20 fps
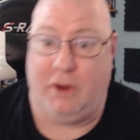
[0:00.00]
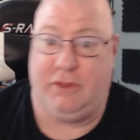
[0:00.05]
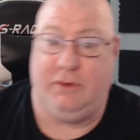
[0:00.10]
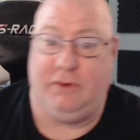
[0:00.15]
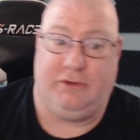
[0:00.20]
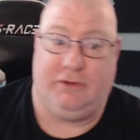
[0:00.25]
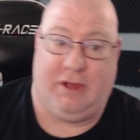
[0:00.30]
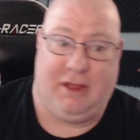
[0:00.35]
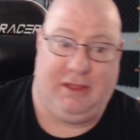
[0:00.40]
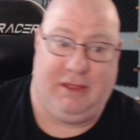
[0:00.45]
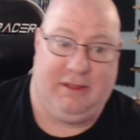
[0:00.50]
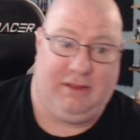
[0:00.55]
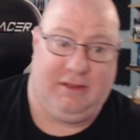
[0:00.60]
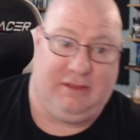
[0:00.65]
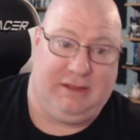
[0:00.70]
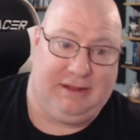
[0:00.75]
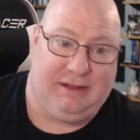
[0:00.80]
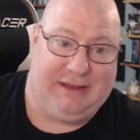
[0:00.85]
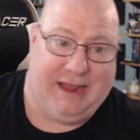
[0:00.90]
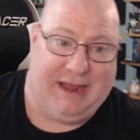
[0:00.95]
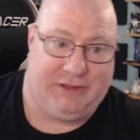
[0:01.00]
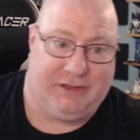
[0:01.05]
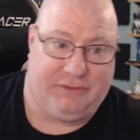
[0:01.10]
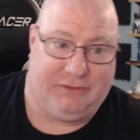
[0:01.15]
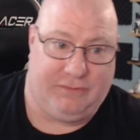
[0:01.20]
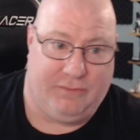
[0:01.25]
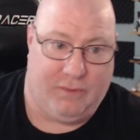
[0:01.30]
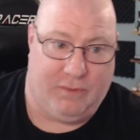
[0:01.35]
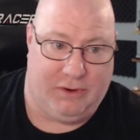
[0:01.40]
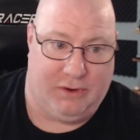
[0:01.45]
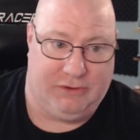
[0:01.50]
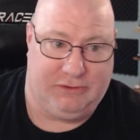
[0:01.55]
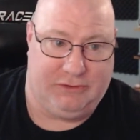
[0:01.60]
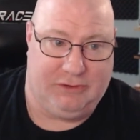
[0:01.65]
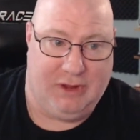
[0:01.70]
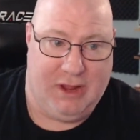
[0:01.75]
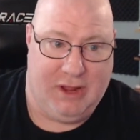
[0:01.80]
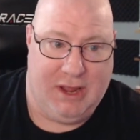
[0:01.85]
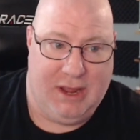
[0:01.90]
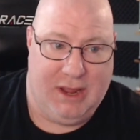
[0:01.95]
who's on the task force,
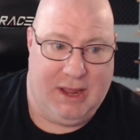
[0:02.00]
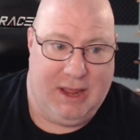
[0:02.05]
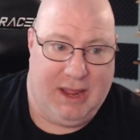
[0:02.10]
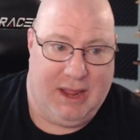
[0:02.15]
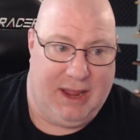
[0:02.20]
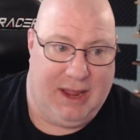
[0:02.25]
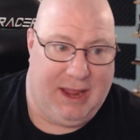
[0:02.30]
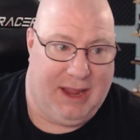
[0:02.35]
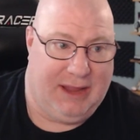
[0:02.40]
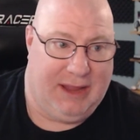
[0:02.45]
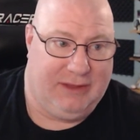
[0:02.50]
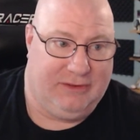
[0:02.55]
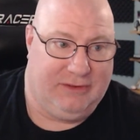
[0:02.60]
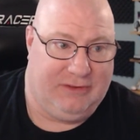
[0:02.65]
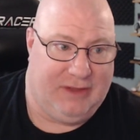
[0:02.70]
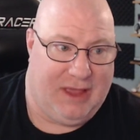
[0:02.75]
is